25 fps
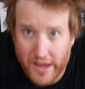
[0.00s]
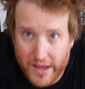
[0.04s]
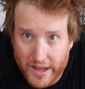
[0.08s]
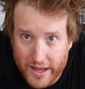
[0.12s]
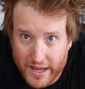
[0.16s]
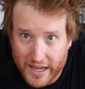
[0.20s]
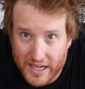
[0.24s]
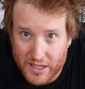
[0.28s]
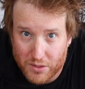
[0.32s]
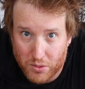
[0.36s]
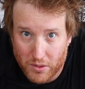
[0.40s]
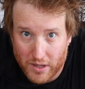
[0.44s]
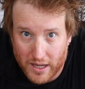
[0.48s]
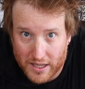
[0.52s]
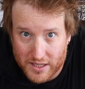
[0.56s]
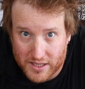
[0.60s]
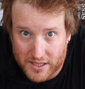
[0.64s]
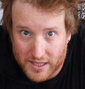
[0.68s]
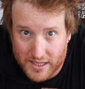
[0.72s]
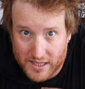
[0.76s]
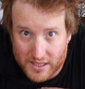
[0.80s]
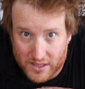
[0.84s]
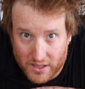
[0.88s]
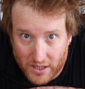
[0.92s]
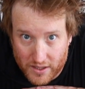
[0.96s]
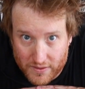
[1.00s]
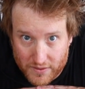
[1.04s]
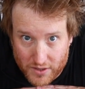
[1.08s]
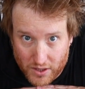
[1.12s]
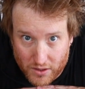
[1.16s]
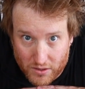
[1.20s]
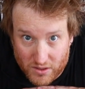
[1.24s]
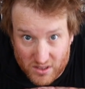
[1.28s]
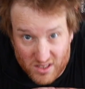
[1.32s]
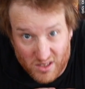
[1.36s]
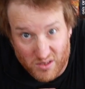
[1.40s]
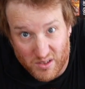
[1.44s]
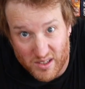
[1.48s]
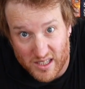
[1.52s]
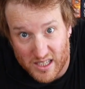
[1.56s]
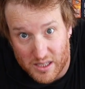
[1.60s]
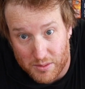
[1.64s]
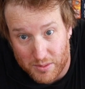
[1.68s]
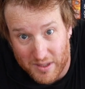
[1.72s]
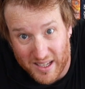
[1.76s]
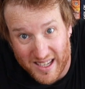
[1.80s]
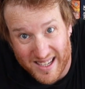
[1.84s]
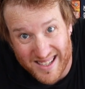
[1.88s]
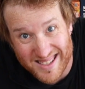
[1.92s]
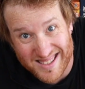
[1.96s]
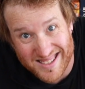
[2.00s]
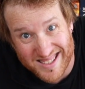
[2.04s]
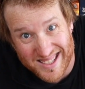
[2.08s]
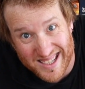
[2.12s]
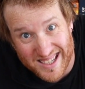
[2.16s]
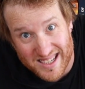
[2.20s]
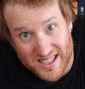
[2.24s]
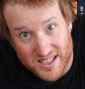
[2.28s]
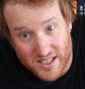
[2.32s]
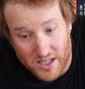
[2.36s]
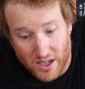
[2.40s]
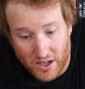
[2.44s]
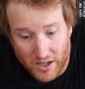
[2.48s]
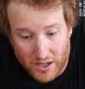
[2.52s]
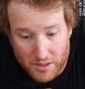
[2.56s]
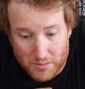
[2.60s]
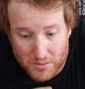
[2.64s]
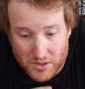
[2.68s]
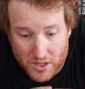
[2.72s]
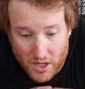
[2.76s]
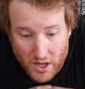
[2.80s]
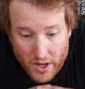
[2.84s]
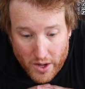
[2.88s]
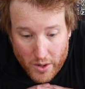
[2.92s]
Each one has 6 life tokens, so it needs to be hit 6 times.